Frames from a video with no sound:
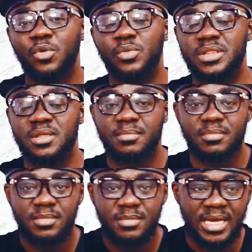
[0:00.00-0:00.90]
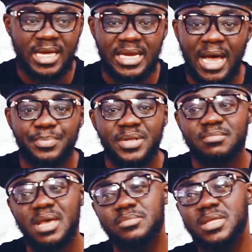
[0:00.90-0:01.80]
with him it can happen
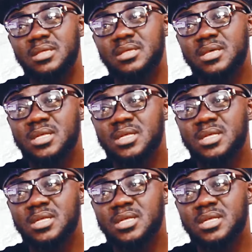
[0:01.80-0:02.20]
maybe